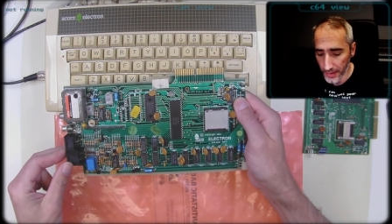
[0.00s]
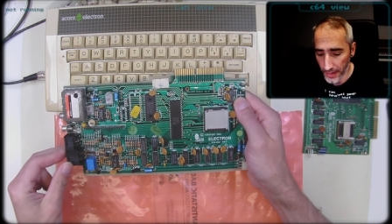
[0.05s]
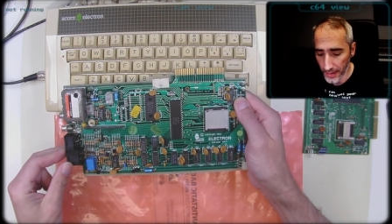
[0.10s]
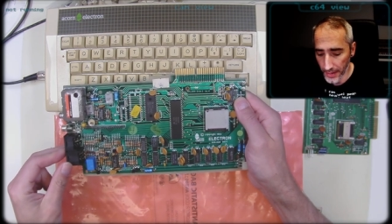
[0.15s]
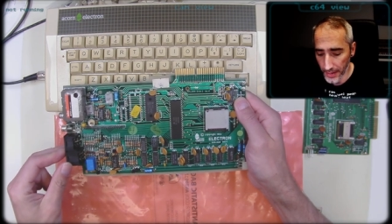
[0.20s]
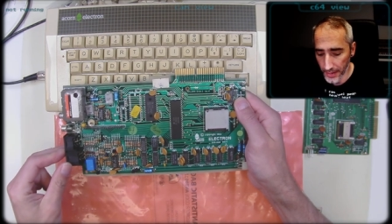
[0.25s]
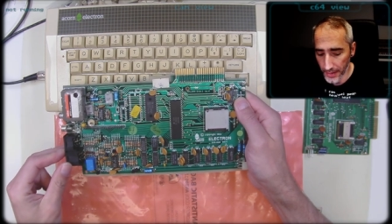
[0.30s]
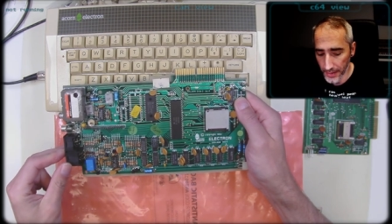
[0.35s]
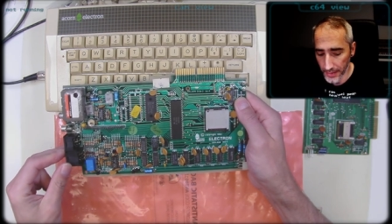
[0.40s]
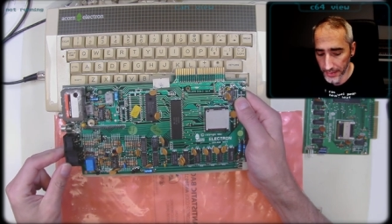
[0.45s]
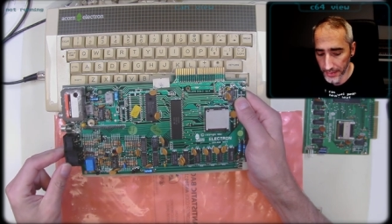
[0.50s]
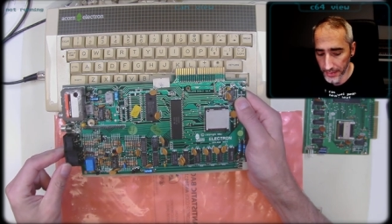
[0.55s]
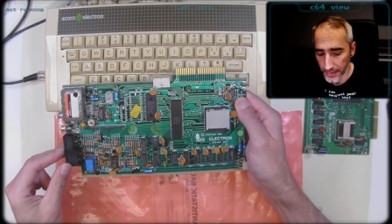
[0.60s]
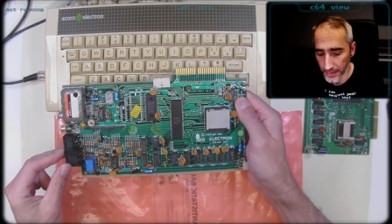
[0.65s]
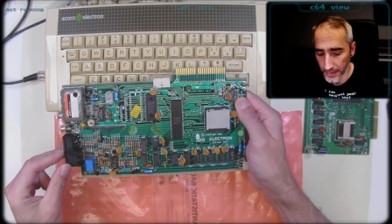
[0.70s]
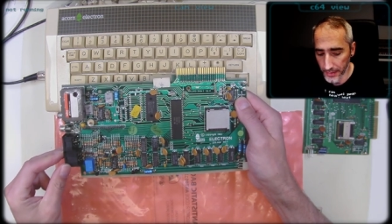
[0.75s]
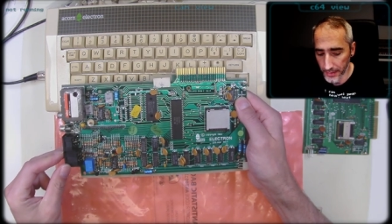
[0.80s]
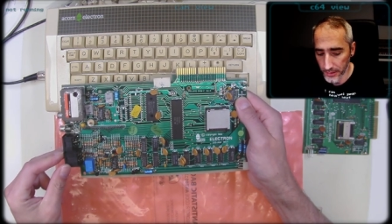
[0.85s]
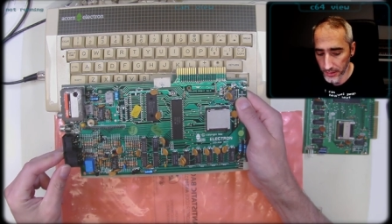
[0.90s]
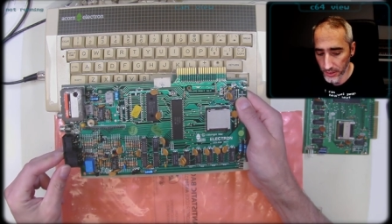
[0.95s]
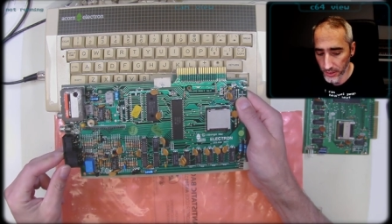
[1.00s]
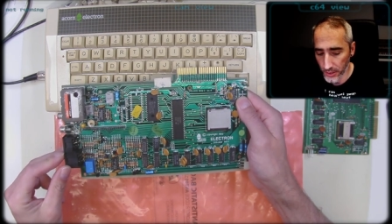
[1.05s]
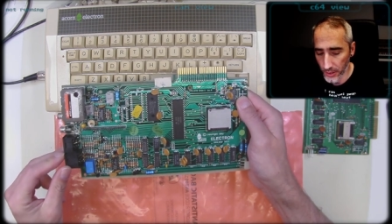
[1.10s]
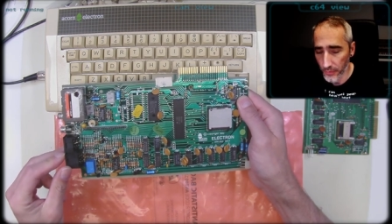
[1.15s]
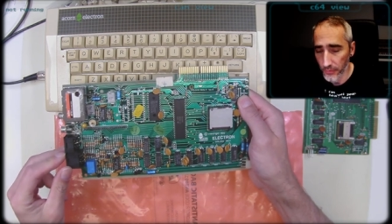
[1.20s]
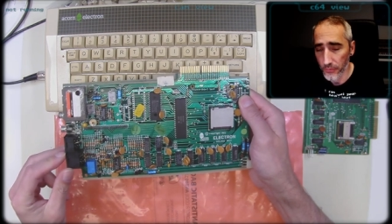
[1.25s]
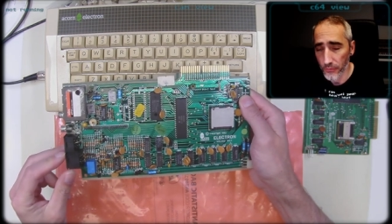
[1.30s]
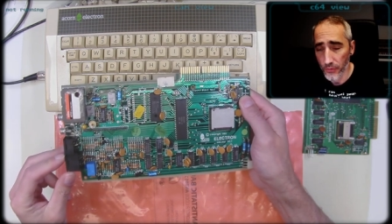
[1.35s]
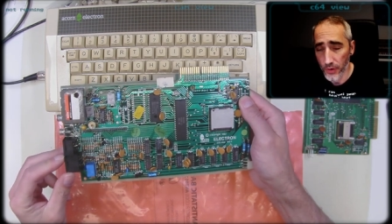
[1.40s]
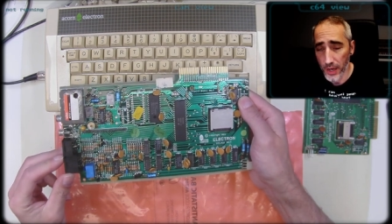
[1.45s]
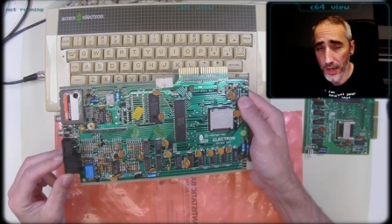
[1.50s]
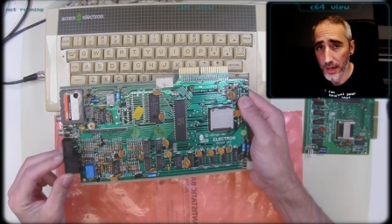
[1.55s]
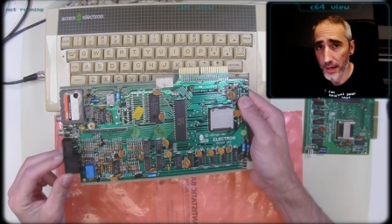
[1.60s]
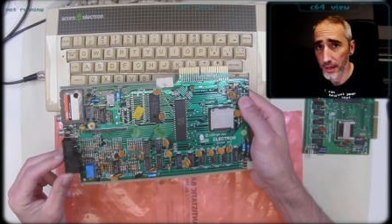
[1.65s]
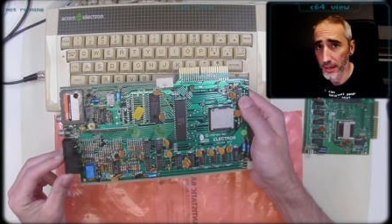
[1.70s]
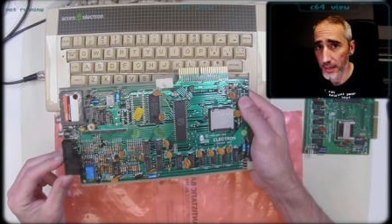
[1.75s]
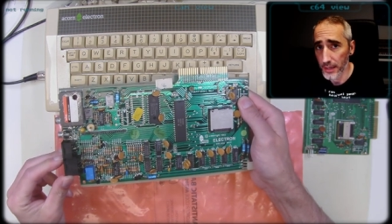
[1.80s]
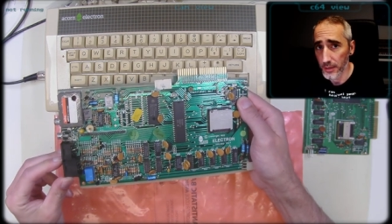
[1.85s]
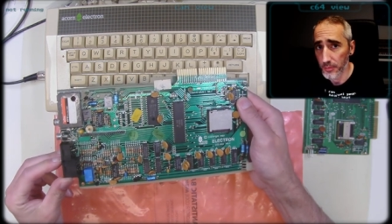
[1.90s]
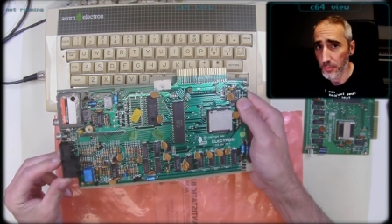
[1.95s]
And uh,
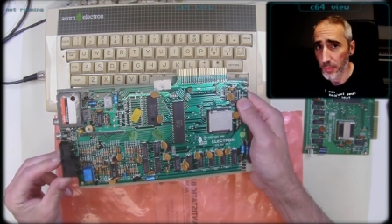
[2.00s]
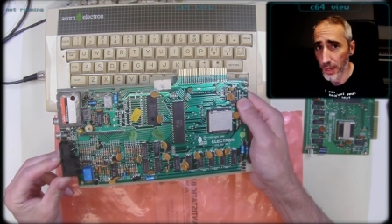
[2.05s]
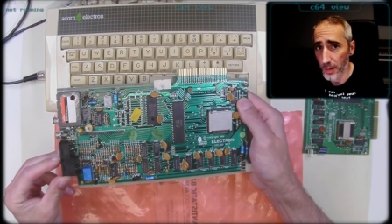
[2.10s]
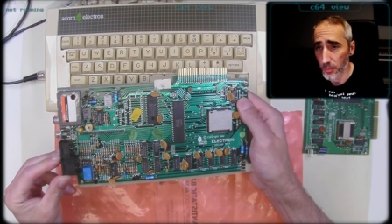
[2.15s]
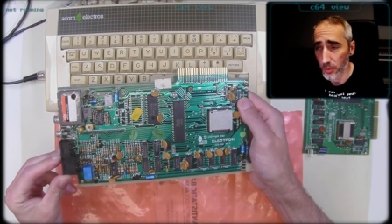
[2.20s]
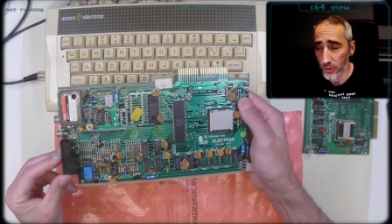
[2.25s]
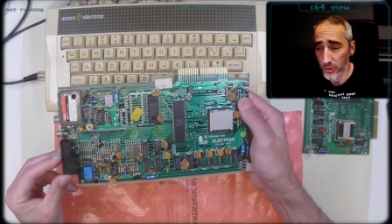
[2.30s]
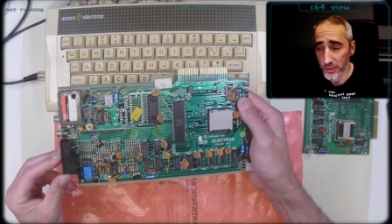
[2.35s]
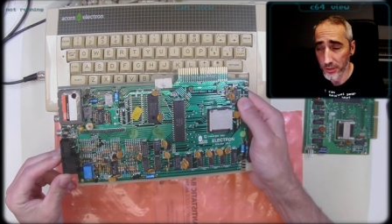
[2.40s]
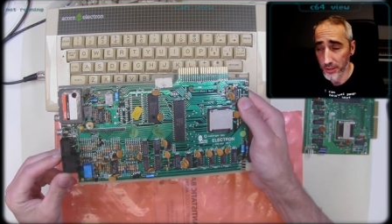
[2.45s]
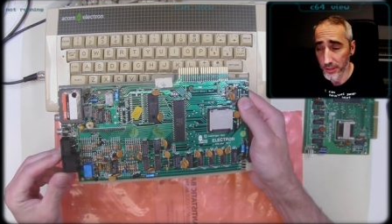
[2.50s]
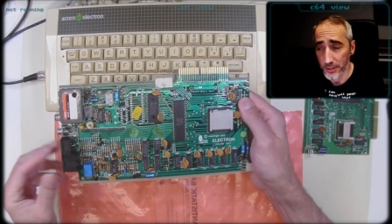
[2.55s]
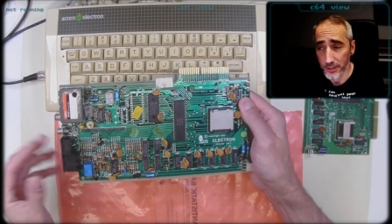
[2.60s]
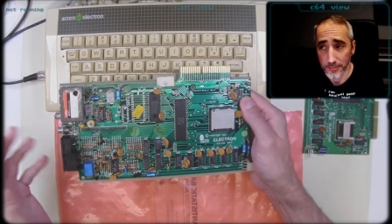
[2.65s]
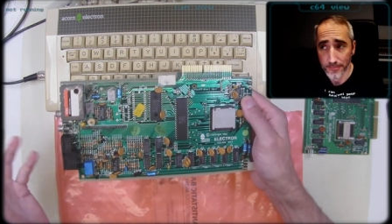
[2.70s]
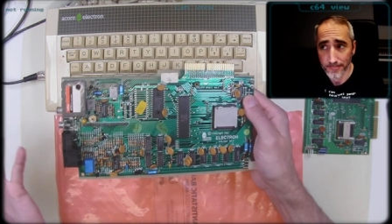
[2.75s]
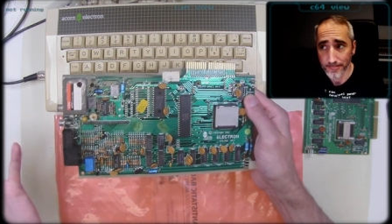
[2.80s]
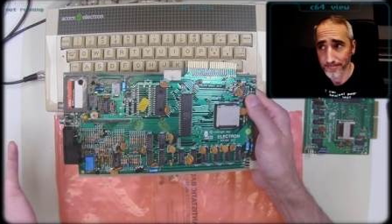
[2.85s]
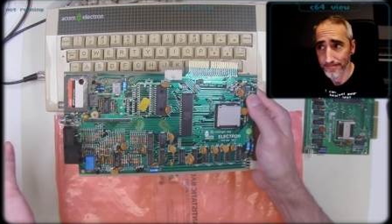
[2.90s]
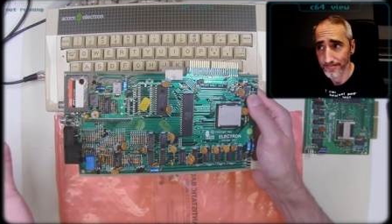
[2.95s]
somewhere in my boxes,